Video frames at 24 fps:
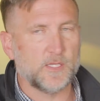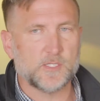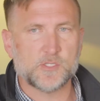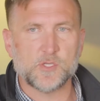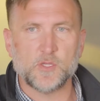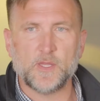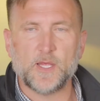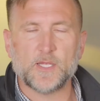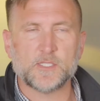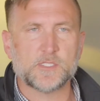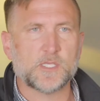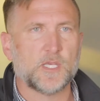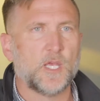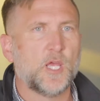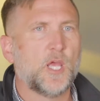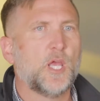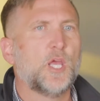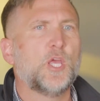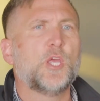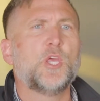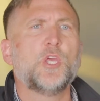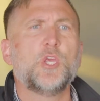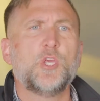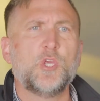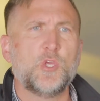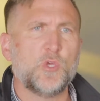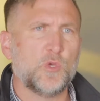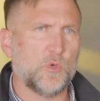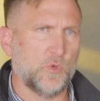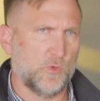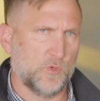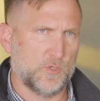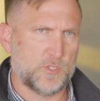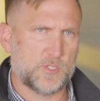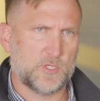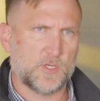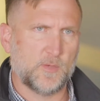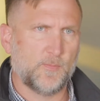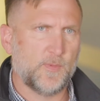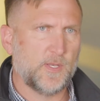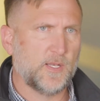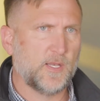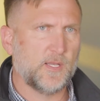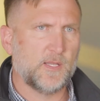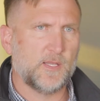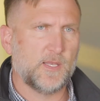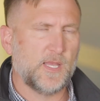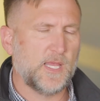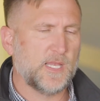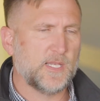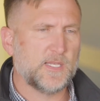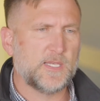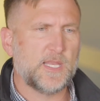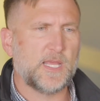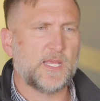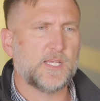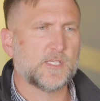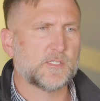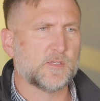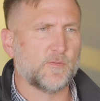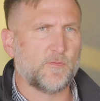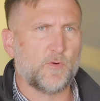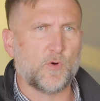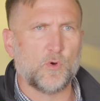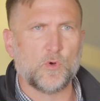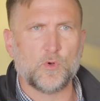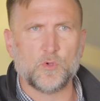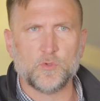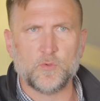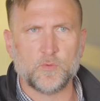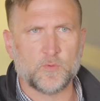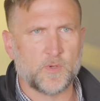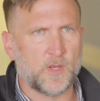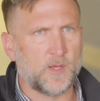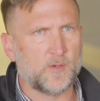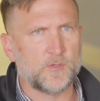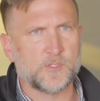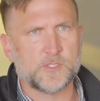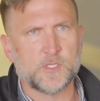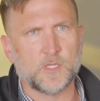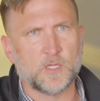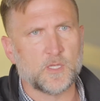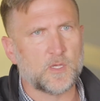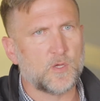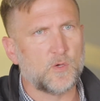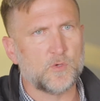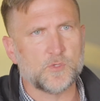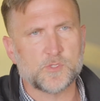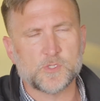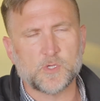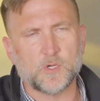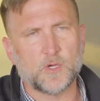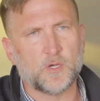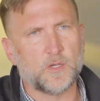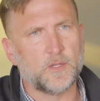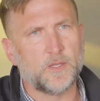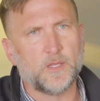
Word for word: So that's huge. I mean, in, in days of old, when I was in the Coast Guard,